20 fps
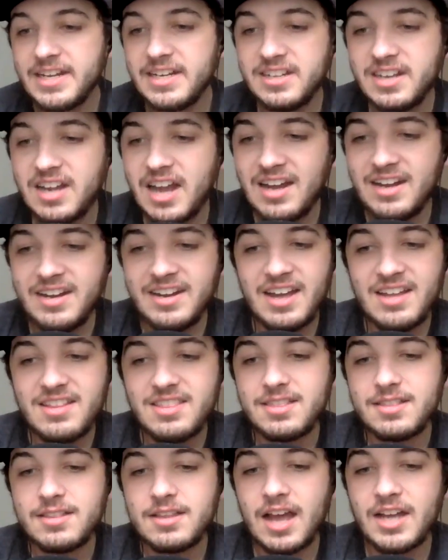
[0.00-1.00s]
not
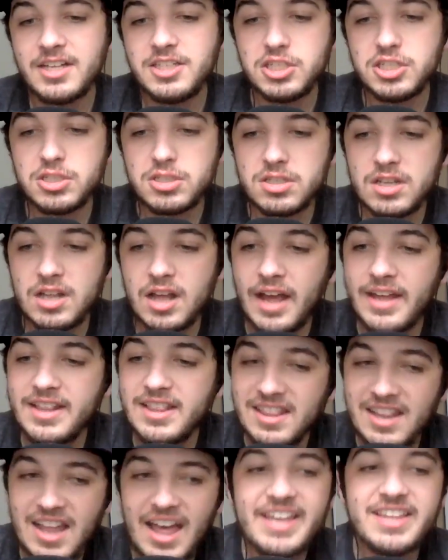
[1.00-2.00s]
not I just I
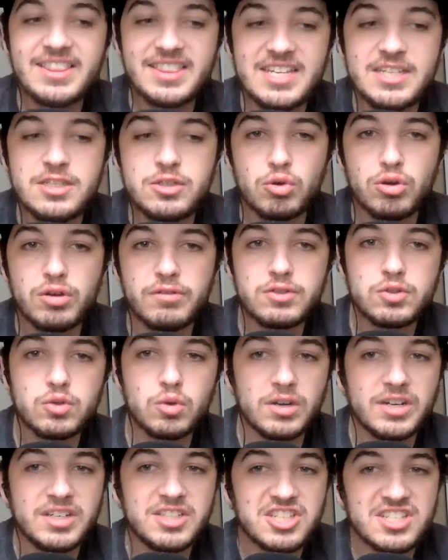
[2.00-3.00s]
like these sort of
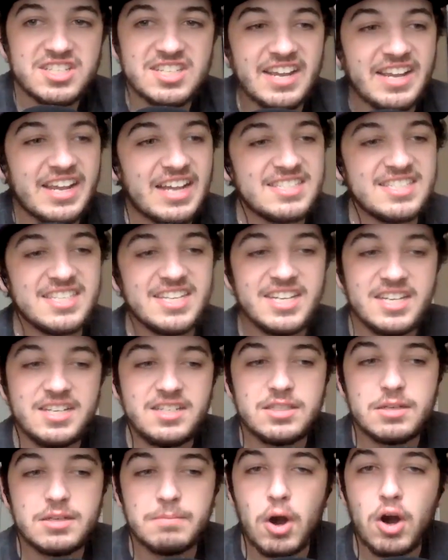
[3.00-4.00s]
stories. Just like I
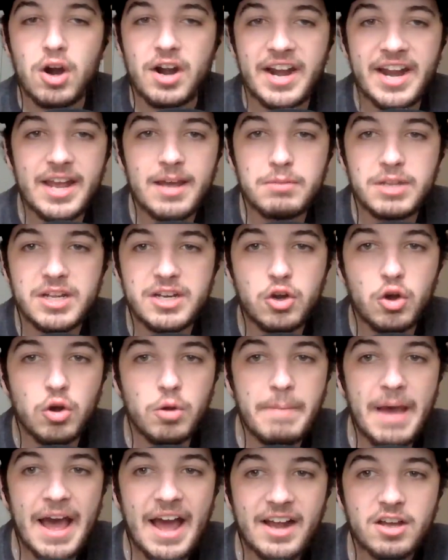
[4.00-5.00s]
see Damar Hamlin
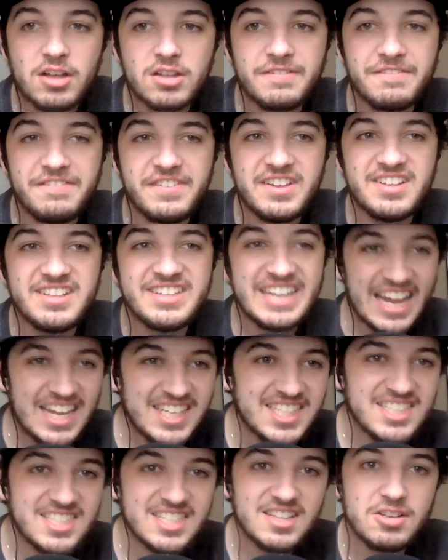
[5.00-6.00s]
go back on the field.
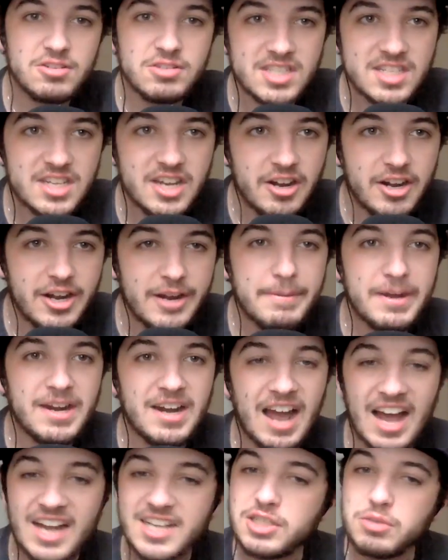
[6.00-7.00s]
Yes, it's a little scary,
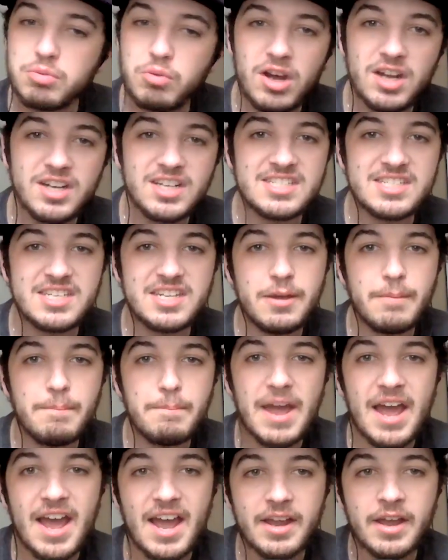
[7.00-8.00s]
but I just want to see
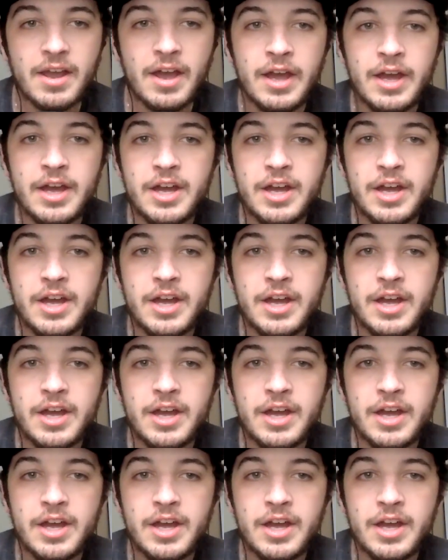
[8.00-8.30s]
him back